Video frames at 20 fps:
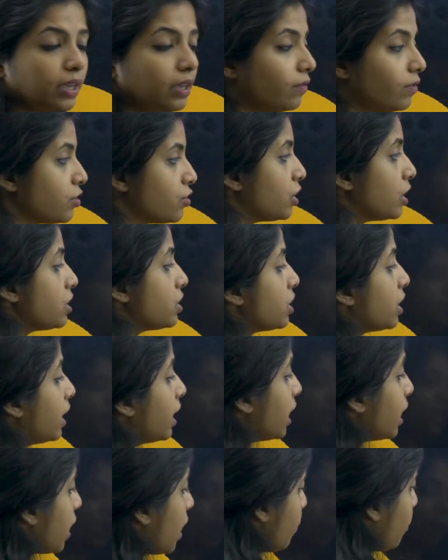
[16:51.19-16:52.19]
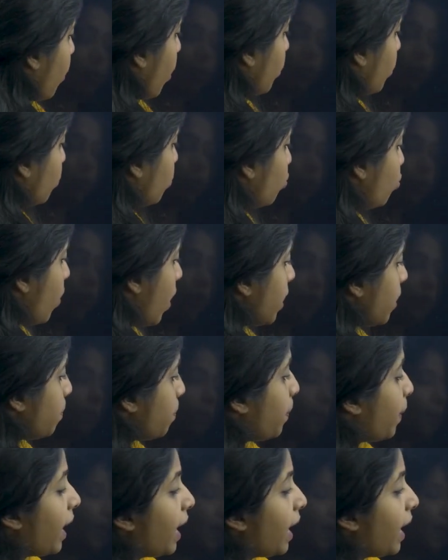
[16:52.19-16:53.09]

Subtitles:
he was just studying about one